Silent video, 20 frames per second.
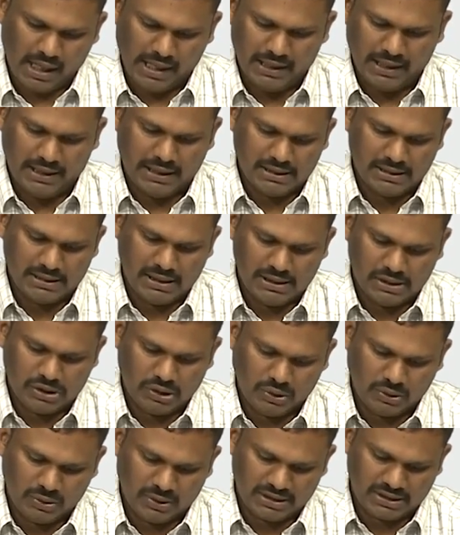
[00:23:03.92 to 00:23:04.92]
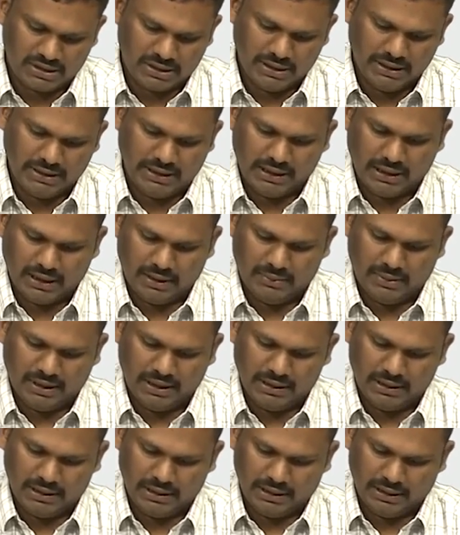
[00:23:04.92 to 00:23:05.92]
it is easy to actually
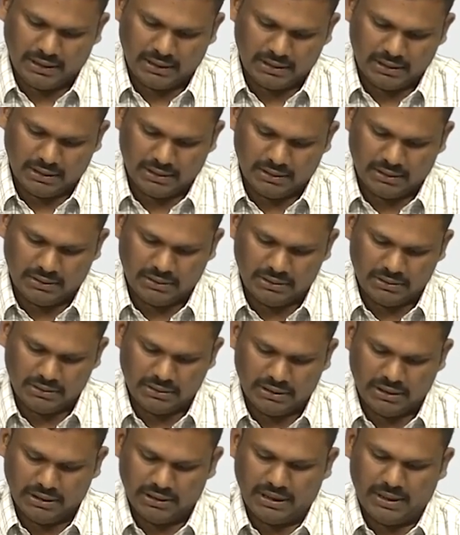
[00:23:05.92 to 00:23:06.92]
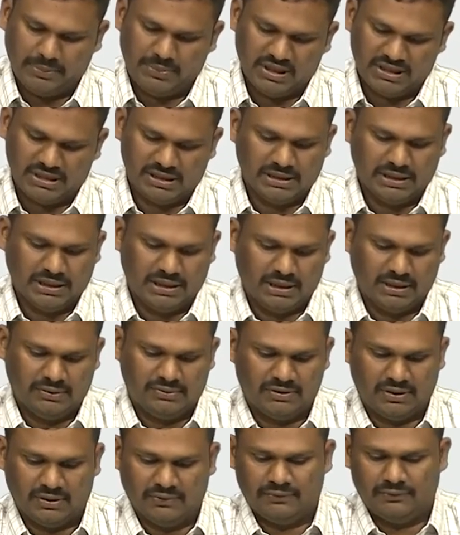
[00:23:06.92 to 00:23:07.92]
determine like
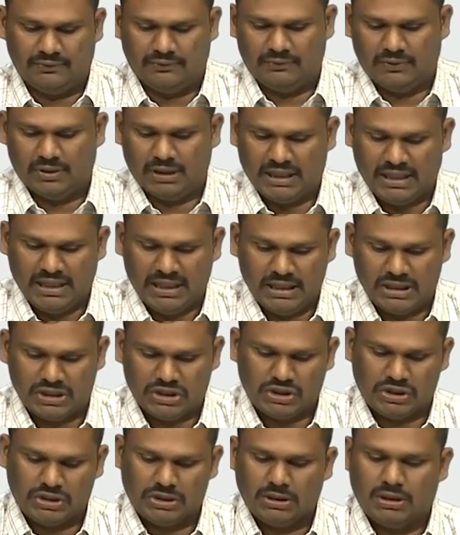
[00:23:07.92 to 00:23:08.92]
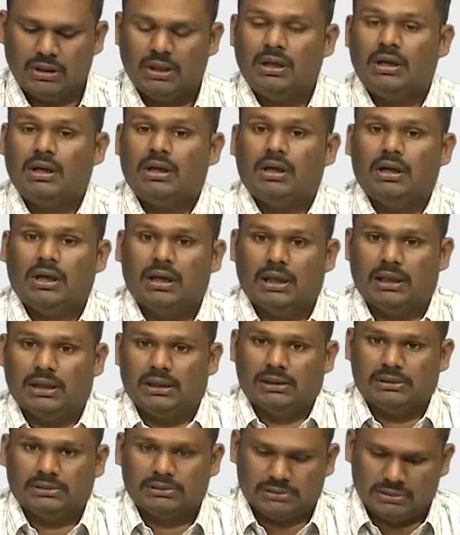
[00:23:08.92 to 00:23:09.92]
representatives for each
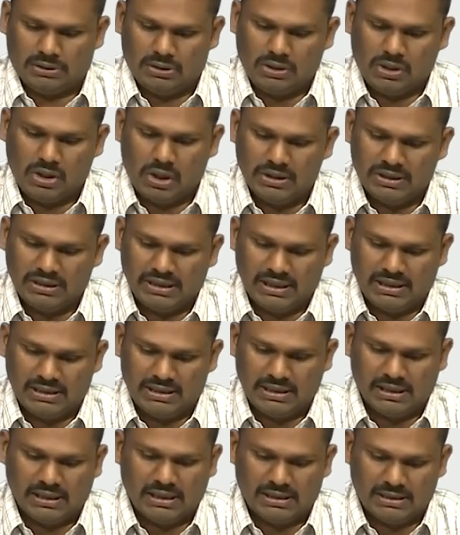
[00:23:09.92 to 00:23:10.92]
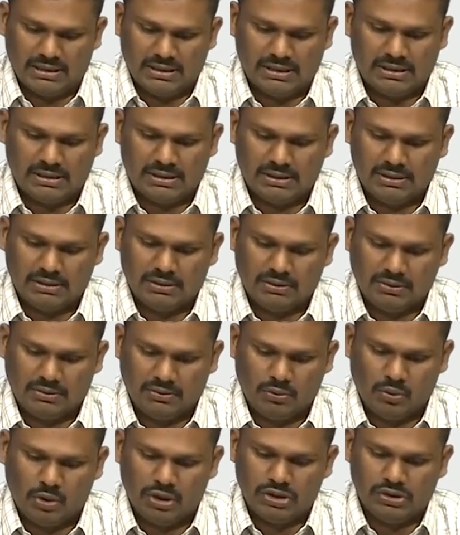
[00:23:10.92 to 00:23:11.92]
conjugacy classes
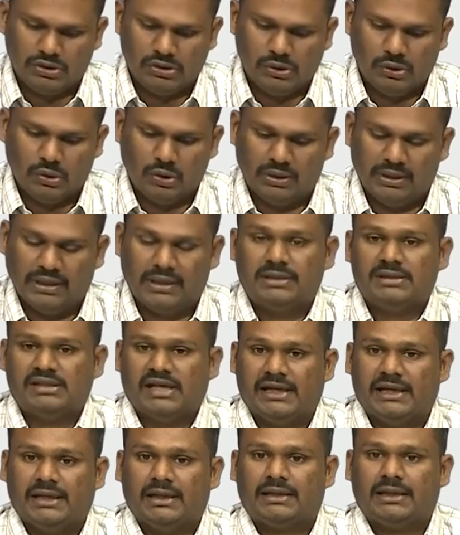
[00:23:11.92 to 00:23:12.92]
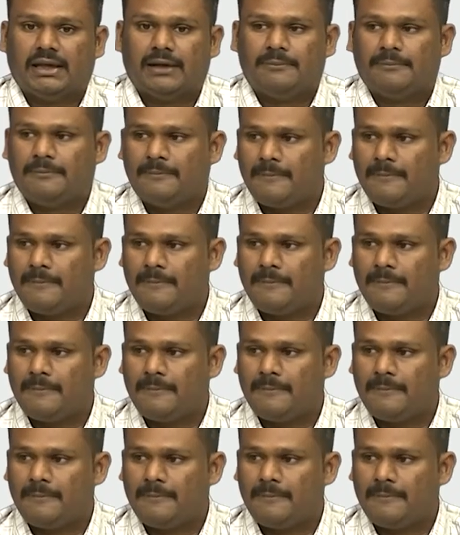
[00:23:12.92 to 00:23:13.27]
once you know the cycle type.